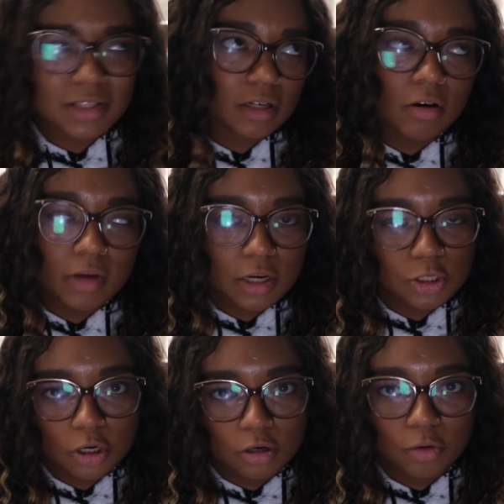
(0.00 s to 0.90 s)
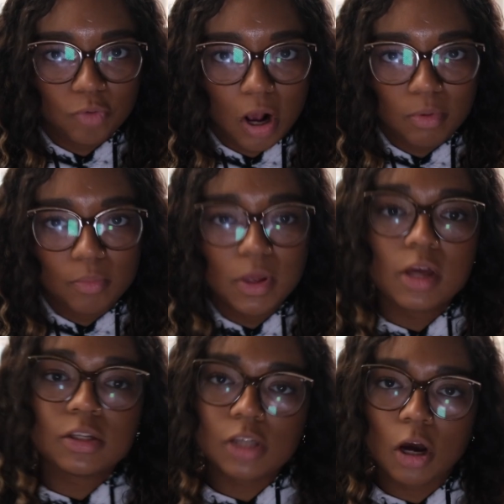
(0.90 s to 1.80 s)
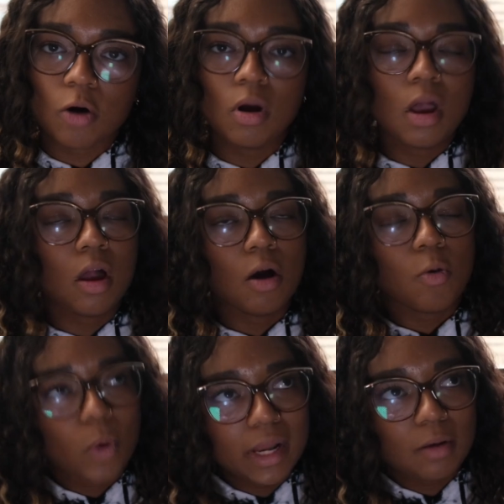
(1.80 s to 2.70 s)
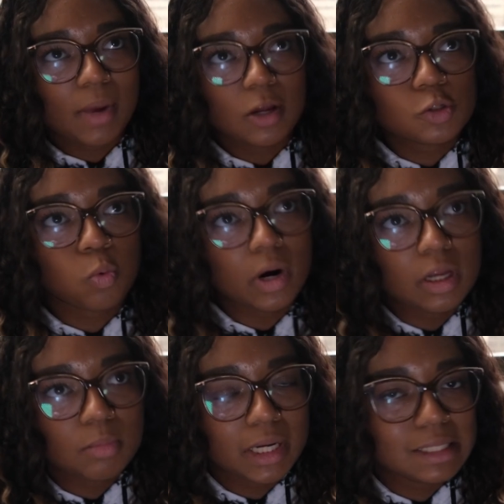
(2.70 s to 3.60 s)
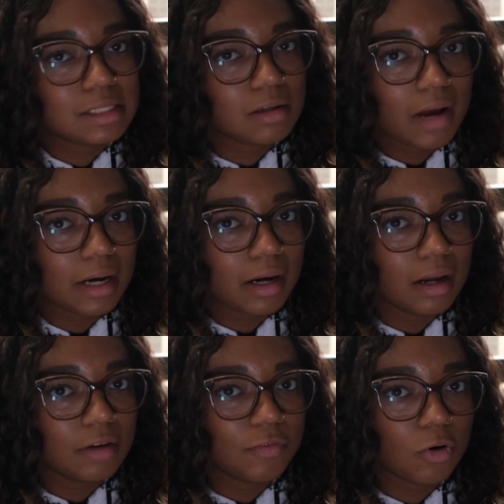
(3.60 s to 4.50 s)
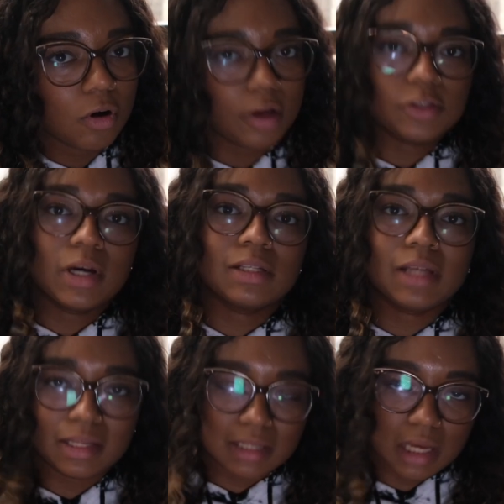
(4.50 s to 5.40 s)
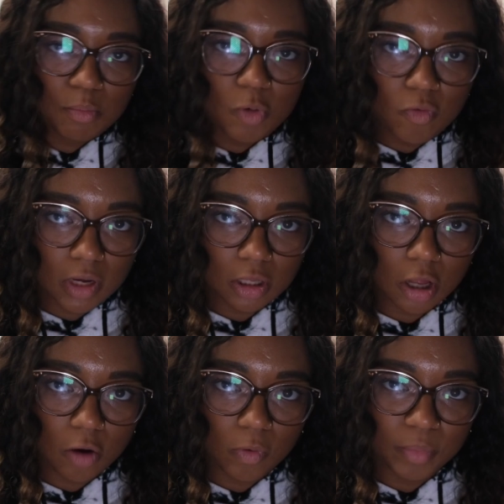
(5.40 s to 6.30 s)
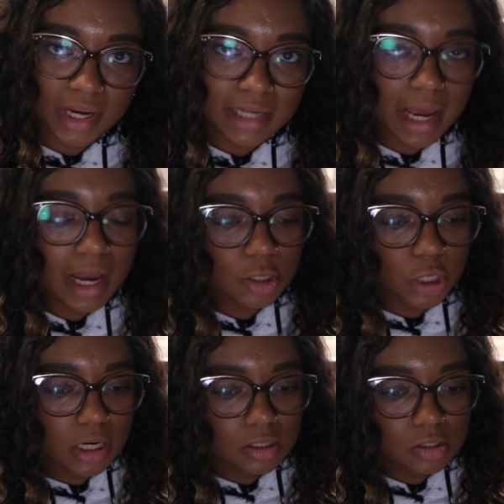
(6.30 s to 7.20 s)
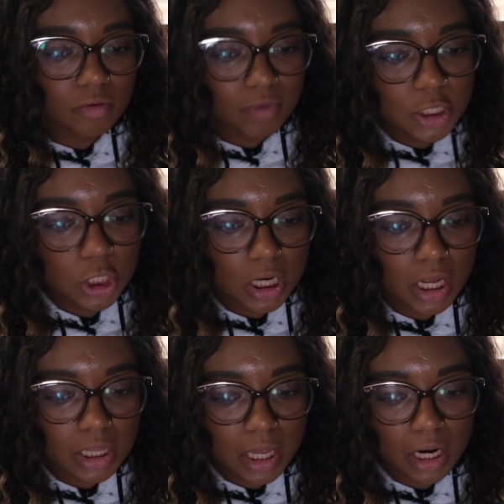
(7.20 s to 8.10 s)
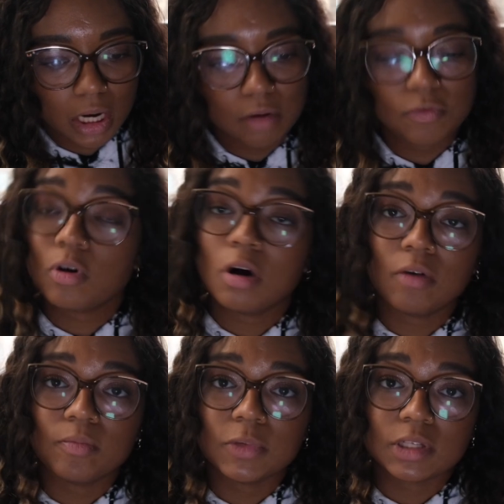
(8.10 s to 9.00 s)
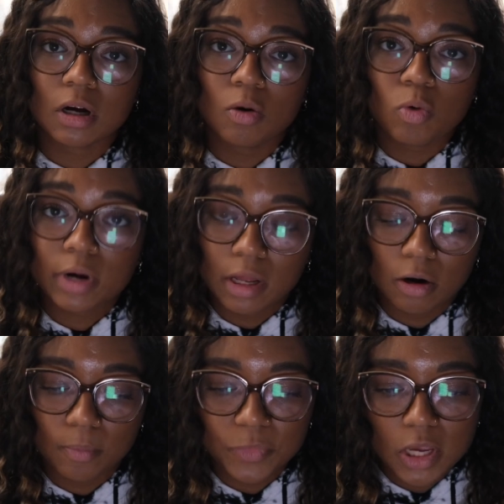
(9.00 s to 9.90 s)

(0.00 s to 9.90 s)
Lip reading: was like, okay, sure, no problem. So, waited about 20 minutes, still hadn't gotten a phone call, so I decided to keep moving along with my day. I tried to start wrenching, and then I got a phone call from the stunt coordinator.